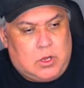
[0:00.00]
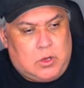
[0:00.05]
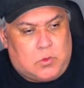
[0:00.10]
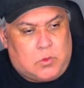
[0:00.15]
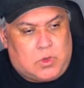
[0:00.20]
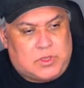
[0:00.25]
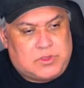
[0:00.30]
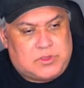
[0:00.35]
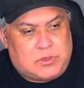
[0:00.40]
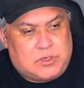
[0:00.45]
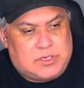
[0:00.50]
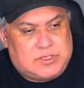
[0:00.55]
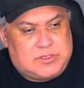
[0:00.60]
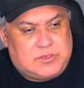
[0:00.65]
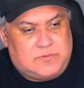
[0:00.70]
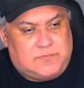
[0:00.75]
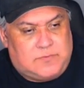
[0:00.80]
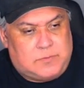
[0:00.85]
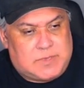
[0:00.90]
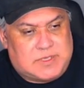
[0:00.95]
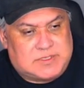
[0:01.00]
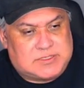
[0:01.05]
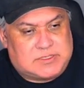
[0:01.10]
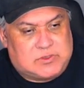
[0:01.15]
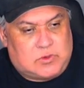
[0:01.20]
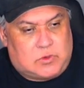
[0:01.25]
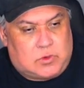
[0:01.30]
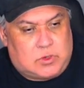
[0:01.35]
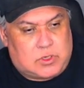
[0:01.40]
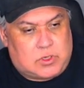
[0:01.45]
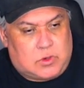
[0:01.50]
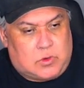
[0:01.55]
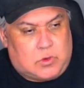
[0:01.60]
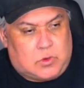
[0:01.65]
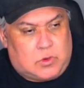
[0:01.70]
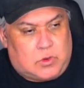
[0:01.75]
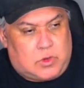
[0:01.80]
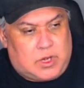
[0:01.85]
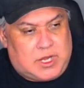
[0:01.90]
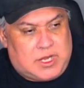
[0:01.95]
132 foot-pounds of torque,
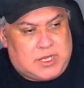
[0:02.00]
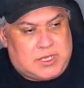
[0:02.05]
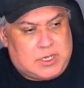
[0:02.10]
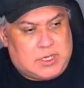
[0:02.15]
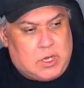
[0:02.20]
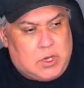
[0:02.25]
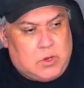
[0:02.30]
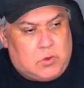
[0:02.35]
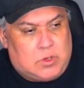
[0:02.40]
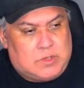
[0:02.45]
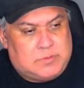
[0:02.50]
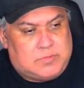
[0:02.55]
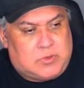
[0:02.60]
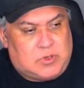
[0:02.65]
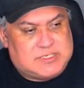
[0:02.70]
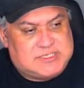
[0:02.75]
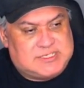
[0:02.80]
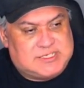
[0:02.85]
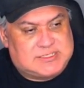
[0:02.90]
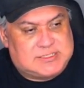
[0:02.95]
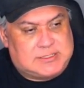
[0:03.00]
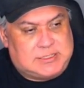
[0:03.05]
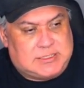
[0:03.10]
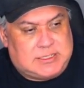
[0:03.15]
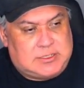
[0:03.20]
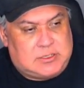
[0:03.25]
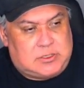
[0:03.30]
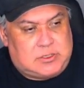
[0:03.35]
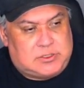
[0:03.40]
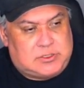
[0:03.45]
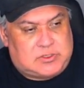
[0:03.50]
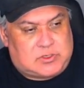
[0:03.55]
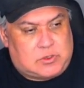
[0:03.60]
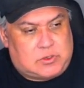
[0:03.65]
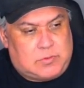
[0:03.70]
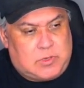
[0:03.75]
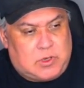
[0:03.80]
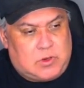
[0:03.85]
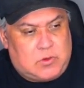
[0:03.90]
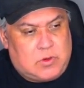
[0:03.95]
or a 1.6-liter
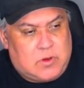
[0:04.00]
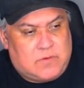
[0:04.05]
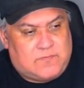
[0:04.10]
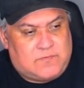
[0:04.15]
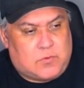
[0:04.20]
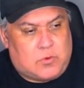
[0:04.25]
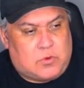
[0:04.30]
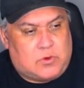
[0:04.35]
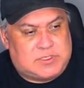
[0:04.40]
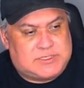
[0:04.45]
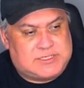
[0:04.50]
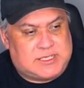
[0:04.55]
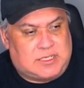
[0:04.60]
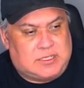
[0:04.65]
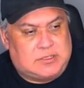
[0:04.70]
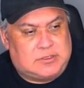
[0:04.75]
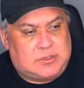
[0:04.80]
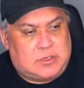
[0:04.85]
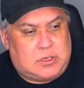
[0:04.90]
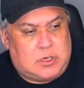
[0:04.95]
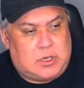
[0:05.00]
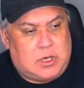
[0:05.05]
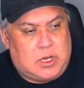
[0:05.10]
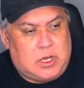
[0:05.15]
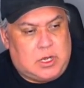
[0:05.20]
turbo 4-cylinder,